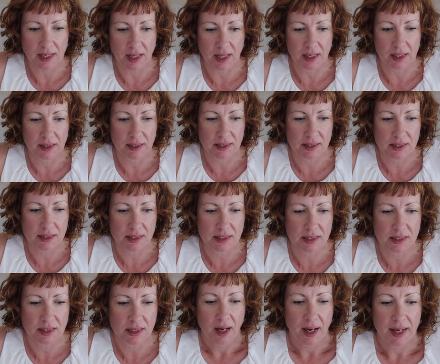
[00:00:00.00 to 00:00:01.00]
And
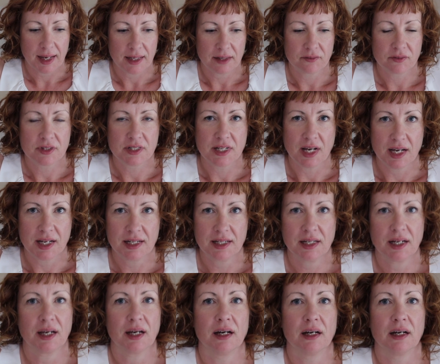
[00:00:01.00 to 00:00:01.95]
I have done